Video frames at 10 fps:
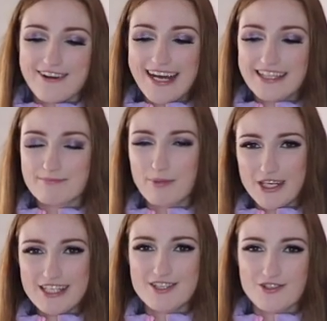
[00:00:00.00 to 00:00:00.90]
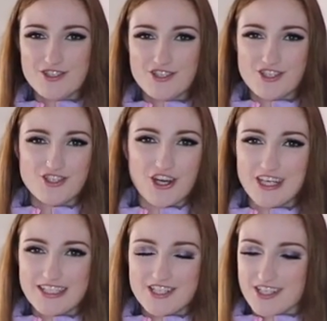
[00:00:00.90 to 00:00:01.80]
find that bodysuits just
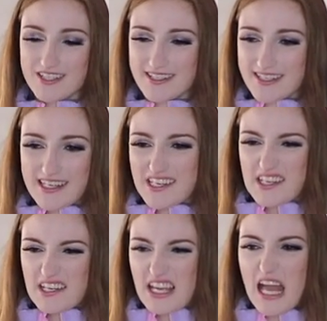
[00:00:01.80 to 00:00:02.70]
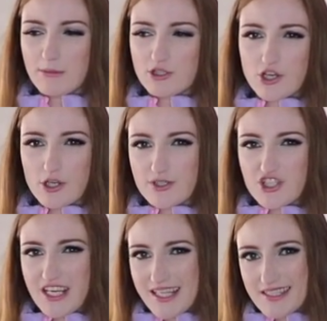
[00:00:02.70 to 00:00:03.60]
turn into camel toe
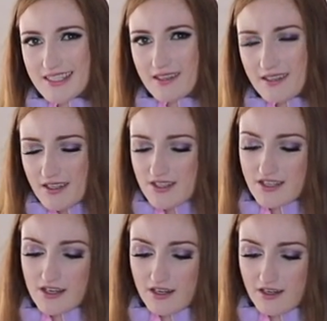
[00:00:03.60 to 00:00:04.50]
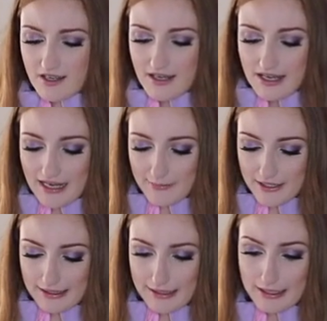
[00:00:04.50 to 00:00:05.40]
machines. So I'm
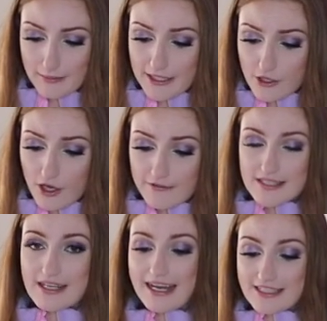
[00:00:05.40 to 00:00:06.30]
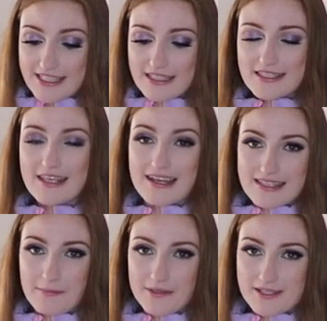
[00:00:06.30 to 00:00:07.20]
a little bit nervous. I did
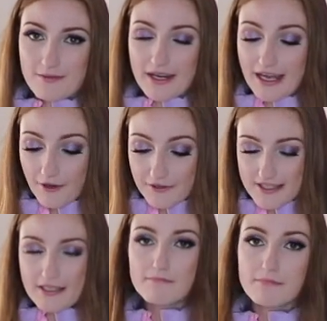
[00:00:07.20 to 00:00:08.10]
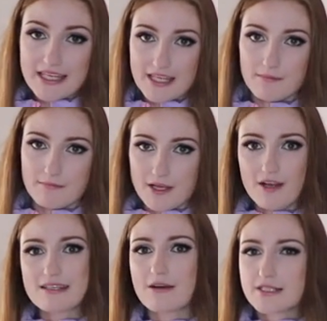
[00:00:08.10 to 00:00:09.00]
size up in this one. I got this in a medium
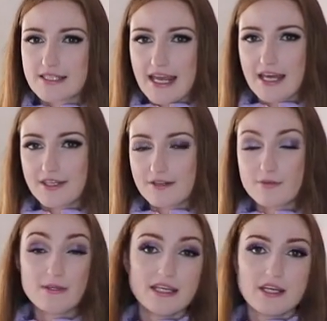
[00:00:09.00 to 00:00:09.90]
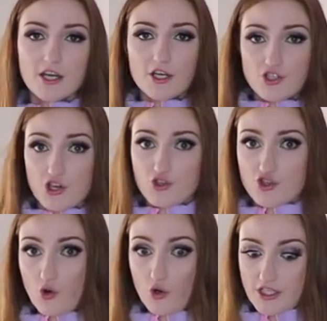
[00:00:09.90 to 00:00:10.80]
because I was scared that it would be too
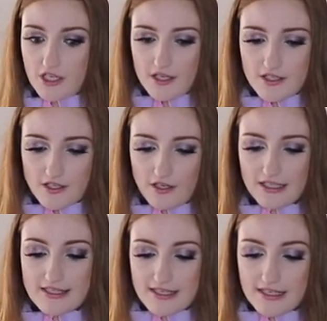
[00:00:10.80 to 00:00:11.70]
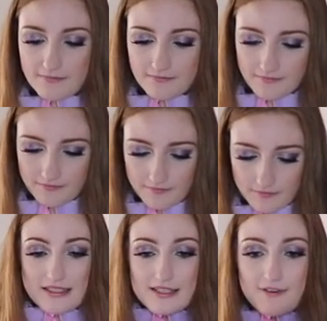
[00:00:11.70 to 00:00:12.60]
short. So let's see.
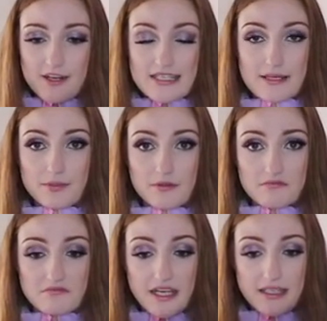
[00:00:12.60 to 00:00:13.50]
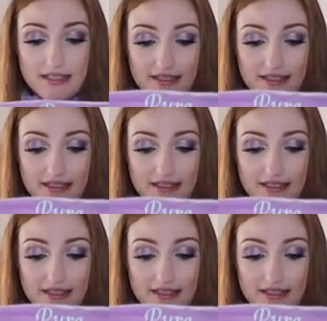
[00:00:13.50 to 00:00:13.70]
This is very simple. It